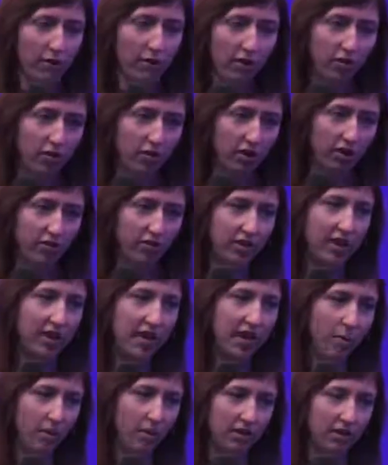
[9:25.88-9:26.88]
about
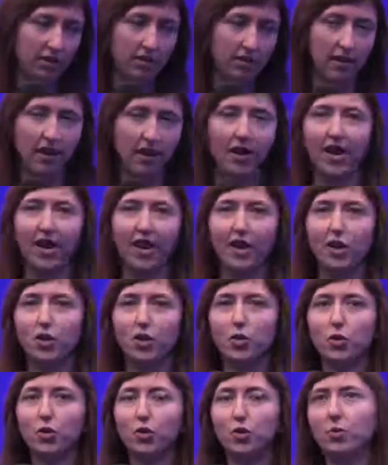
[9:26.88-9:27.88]
entertainment.
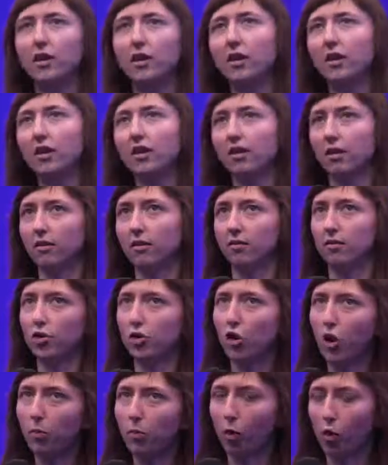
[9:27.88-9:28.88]
It could be uh,
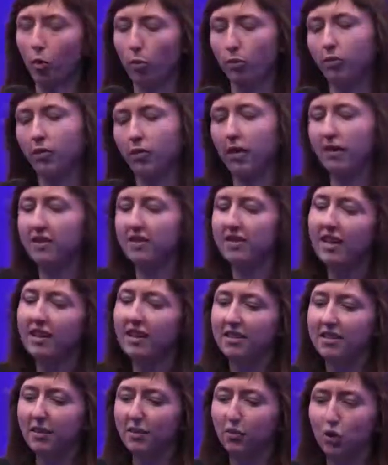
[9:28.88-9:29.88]
soap operas,
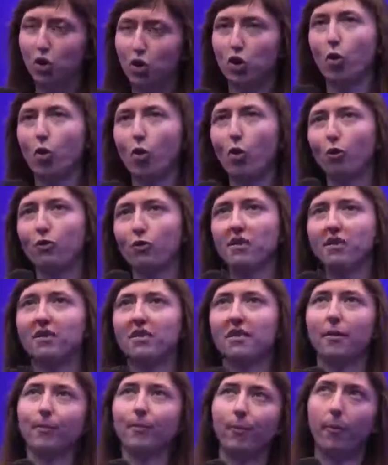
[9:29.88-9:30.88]
TV
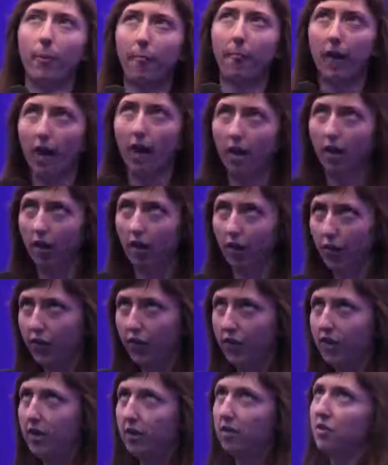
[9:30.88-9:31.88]
shows, um, uh,
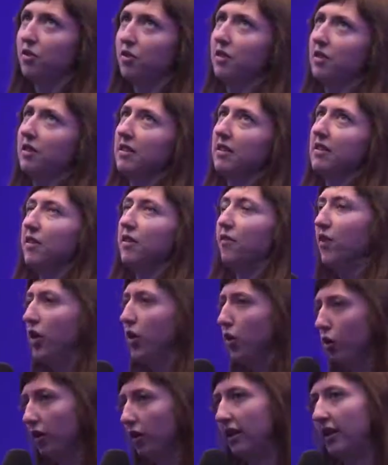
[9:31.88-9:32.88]
theaters,
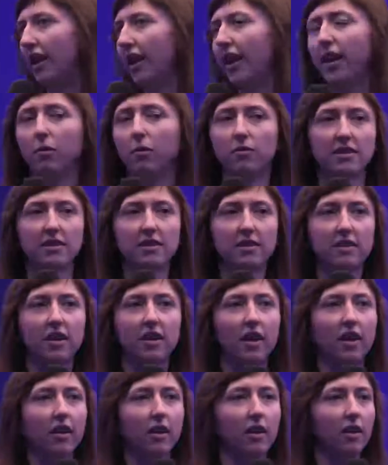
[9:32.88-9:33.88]
video games,
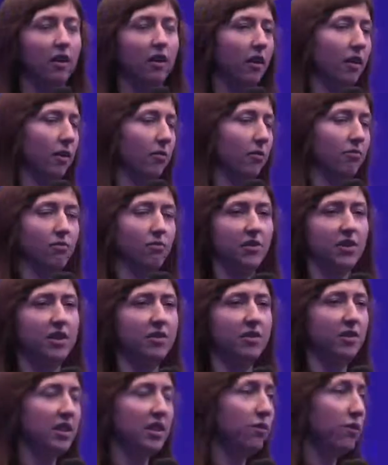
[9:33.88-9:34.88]
uh,
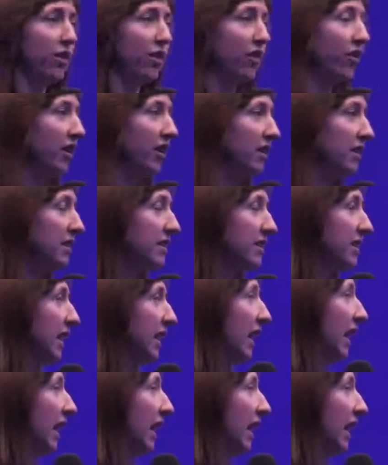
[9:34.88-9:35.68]
different things.